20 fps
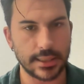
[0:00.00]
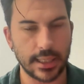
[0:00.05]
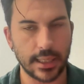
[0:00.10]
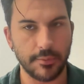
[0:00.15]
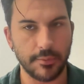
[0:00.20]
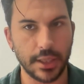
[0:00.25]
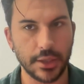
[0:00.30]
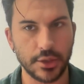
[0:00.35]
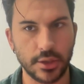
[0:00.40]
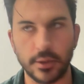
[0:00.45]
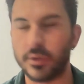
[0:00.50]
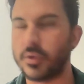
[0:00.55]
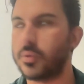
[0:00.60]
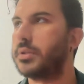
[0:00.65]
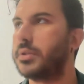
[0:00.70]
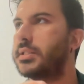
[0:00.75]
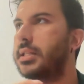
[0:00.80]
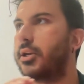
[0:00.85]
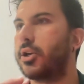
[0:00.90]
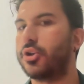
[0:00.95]
that I mentioned, those
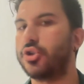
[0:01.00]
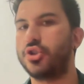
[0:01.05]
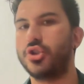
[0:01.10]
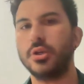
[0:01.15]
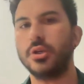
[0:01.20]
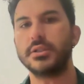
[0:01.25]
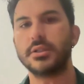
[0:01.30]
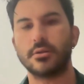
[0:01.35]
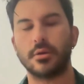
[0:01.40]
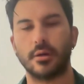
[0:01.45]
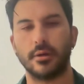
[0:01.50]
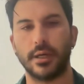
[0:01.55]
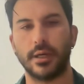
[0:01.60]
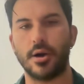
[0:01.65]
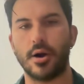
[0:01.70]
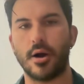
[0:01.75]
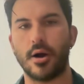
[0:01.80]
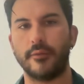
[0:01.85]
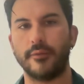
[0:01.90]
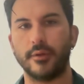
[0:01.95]
ones that are just
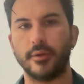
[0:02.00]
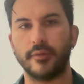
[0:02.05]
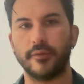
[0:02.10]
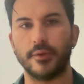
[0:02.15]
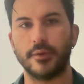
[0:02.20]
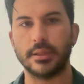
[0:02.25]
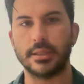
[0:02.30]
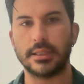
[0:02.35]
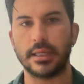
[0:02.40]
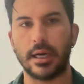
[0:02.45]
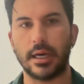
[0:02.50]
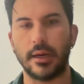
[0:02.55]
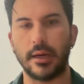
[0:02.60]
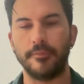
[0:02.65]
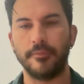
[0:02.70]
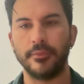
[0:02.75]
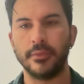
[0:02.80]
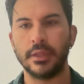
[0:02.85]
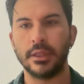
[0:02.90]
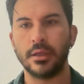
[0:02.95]
turning on for the first time,
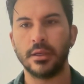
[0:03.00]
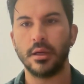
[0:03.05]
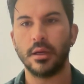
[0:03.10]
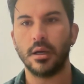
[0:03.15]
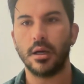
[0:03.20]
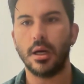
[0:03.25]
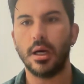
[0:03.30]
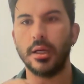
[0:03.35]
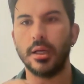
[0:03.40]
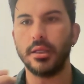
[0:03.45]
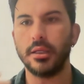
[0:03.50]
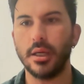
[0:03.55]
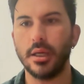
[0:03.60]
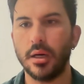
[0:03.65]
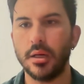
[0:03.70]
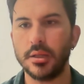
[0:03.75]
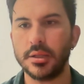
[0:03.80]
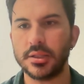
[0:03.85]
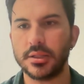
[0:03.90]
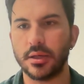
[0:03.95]
a
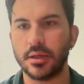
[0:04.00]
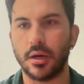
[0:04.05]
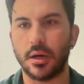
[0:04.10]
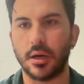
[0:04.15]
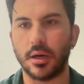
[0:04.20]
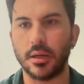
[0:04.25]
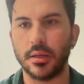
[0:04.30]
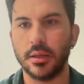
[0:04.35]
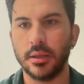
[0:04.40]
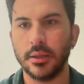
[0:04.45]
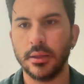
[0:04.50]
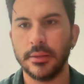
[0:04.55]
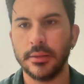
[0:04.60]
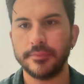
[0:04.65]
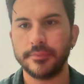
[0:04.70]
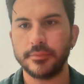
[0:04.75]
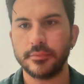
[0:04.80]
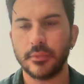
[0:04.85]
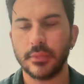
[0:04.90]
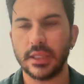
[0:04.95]
young star
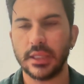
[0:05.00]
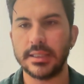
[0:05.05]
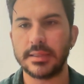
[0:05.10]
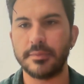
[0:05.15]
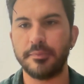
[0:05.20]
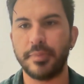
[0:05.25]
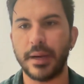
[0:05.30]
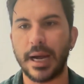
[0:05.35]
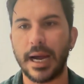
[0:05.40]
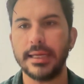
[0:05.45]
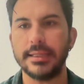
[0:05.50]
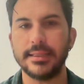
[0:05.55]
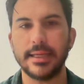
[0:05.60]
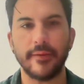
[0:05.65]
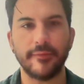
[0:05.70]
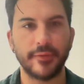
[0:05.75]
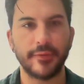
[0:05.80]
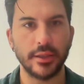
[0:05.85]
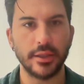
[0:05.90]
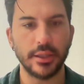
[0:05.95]
is by
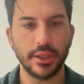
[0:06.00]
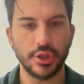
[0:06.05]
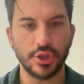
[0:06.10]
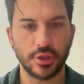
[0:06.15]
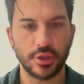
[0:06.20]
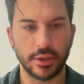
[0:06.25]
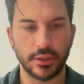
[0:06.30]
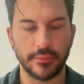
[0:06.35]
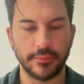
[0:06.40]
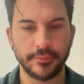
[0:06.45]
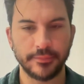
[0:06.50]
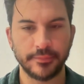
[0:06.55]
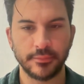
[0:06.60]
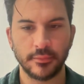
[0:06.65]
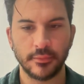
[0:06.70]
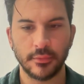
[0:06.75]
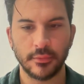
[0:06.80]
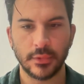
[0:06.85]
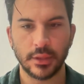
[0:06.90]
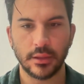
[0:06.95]
definition
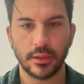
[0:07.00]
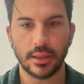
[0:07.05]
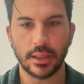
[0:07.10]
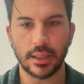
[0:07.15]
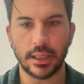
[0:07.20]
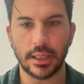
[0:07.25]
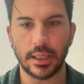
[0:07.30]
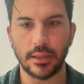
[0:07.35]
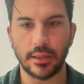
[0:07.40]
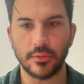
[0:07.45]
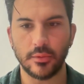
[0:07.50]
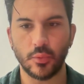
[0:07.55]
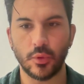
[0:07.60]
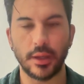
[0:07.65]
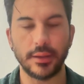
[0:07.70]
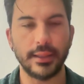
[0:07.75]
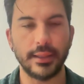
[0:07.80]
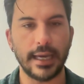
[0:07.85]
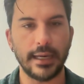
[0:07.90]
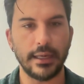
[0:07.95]
uh,
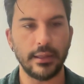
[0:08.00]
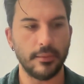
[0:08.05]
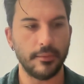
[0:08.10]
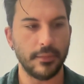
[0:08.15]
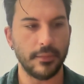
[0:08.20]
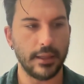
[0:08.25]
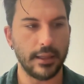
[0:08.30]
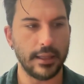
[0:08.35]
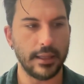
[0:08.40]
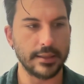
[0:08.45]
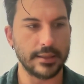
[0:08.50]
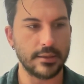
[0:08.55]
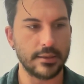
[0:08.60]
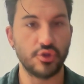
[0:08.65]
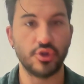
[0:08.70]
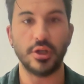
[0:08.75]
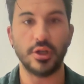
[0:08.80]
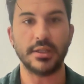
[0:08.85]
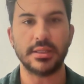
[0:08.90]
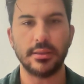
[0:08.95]
one that is
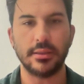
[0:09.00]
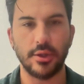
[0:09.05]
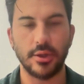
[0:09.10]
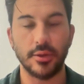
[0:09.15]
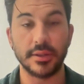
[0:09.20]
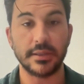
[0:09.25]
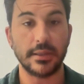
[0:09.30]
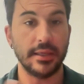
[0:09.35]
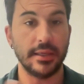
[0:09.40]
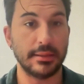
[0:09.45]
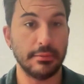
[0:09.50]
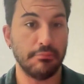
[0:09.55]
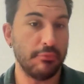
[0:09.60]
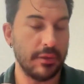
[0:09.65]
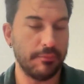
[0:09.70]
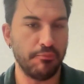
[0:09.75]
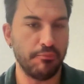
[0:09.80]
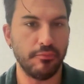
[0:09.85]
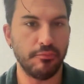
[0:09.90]
just, you know, is, is